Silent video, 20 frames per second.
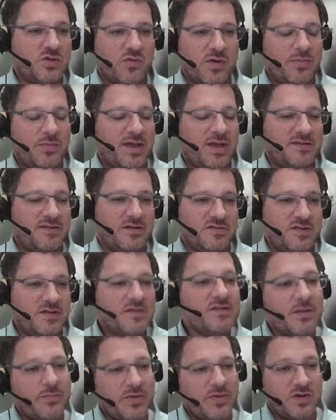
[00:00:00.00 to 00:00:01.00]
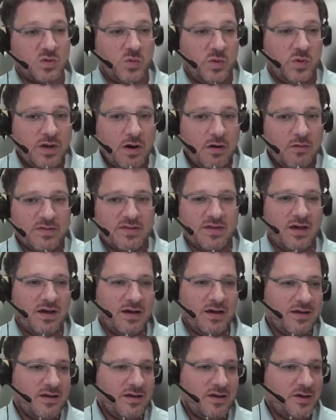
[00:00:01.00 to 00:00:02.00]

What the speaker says: to replace their system, because we know it's a